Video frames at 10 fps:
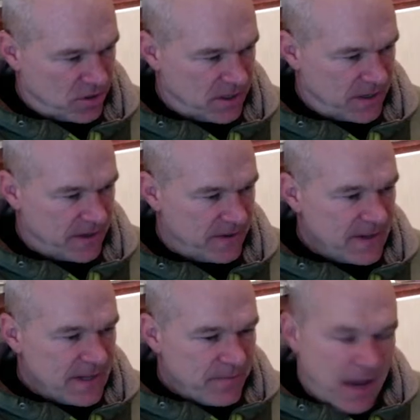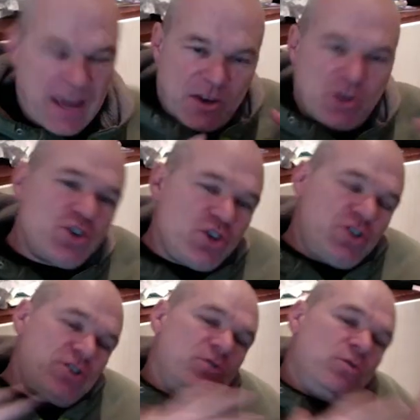then the energy
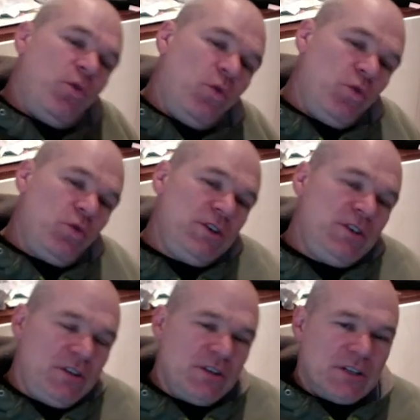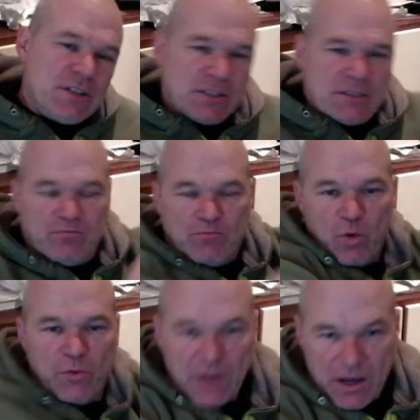slowly
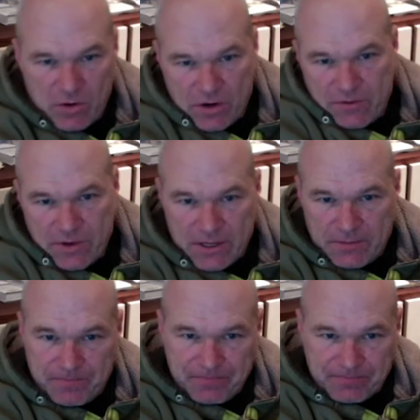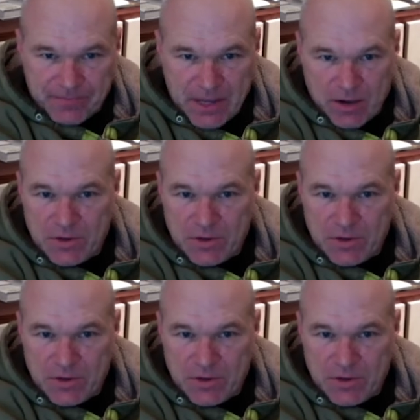moved out of it. Now he's